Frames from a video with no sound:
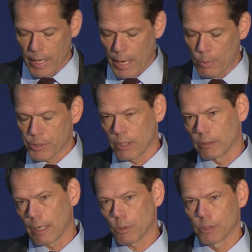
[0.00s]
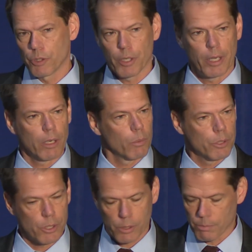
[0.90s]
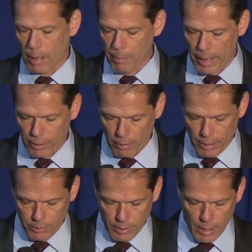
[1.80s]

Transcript: He was an electrical engineer, which is my background,